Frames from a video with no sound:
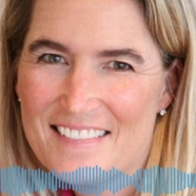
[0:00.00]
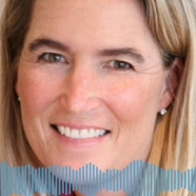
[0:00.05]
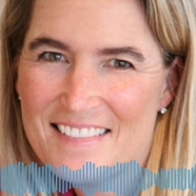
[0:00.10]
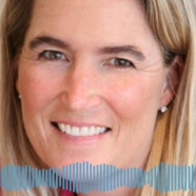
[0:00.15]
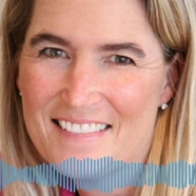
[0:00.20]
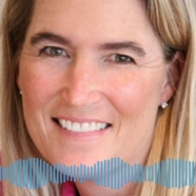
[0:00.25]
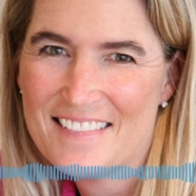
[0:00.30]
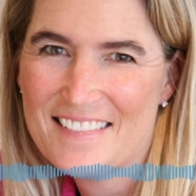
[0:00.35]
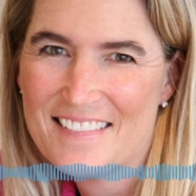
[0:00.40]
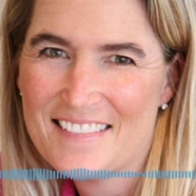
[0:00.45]

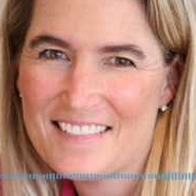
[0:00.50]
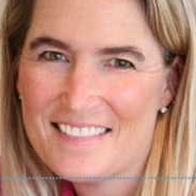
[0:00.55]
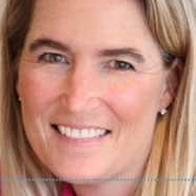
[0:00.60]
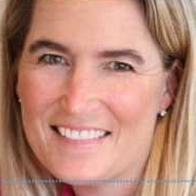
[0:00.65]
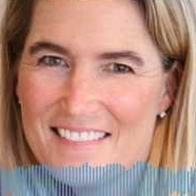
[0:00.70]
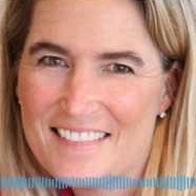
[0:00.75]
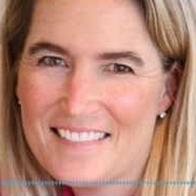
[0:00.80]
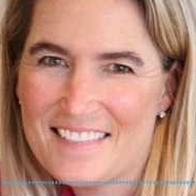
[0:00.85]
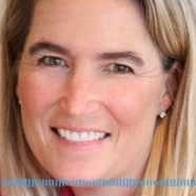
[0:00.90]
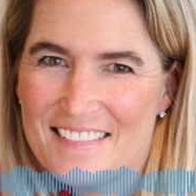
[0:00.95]

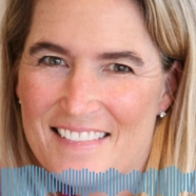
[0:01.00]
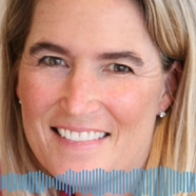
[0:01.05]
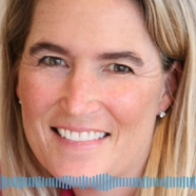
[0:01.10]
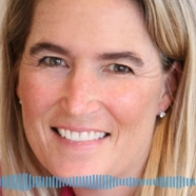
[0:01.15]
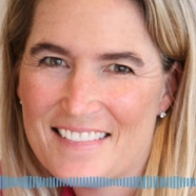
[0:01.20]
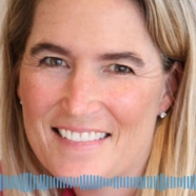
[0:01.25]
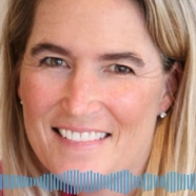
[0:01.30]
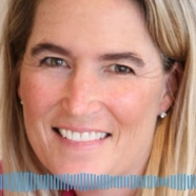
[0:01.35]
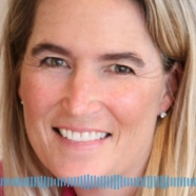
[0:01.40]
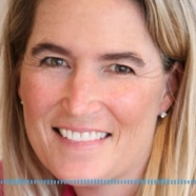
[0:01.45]
But
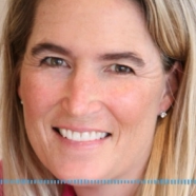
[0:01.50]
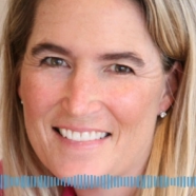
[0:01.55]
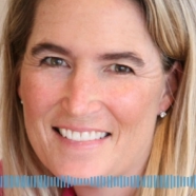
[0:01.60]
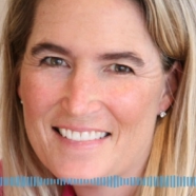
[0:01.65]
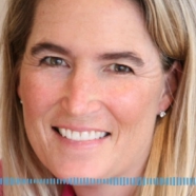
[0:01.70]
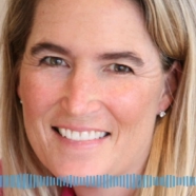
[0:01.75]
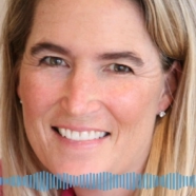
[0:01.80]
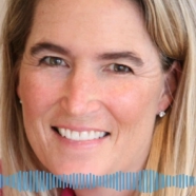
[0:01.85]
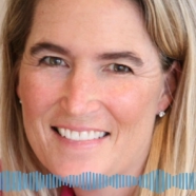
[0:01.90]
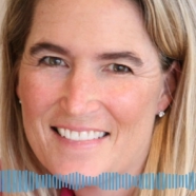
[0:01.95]
then, as
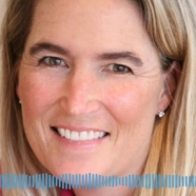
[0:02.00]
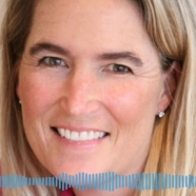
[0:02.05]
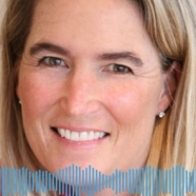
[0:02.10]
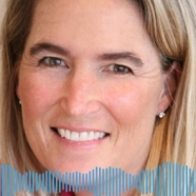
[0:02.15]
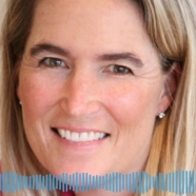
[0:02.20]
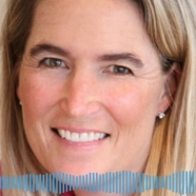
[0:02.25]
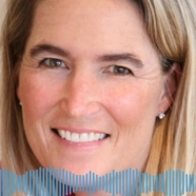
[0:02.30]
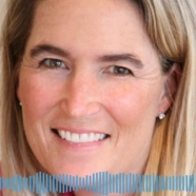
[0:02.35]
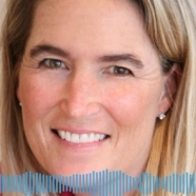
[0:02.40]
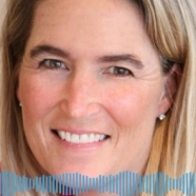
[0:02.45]
I'm sure you
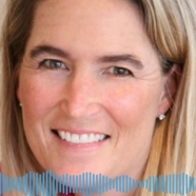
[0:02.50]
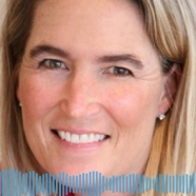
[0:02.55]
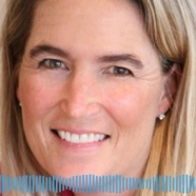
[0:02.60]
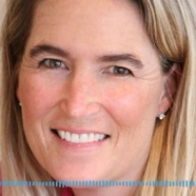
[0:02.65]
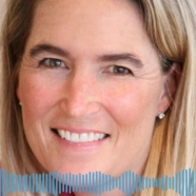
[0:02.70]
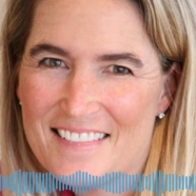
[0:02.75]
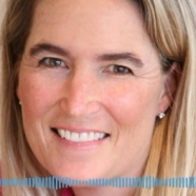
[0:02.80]
well know,